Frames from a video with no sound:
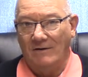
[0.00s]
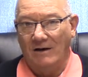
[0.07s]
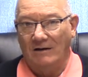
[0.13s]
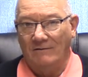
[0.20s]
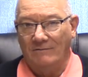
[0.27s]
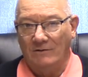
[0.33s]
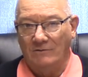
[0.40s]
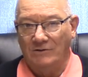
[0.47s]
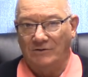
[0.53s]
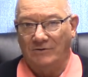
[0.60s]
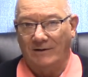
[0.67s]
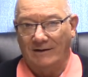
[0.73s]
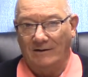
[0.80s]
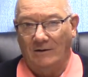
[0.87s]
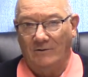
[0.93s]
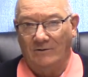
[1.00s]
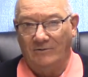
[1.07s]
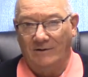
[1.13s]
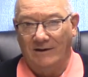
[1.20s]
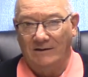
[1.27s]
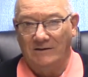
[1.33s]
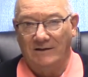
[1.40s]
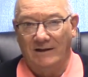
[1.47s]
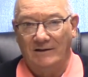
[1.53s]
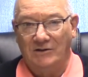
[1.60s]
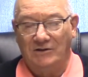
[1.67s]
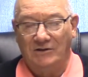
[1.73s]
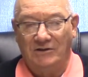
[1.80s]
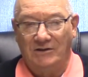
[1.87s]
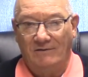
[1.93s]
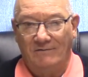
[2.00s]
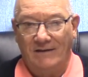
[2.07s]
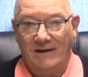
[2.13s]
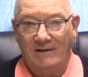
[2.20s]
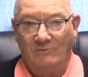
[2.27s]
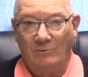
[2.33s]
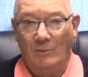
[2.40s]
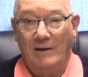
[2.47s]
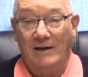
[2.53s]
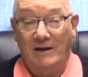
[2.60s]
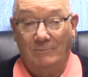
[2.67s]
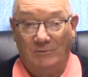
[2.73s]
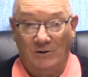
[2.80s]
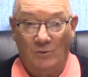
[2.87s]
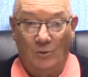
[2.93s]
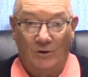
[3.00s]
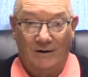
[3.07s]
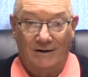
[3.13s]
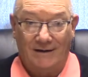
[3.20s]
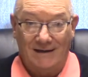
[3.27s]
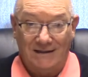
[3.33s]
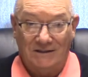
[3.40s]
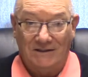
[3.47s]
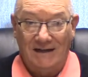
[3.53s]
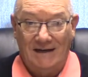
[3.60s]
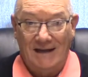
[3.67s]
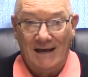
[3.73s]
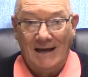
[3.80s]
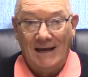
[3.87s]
All of those are translations of the Hebrew word hesed,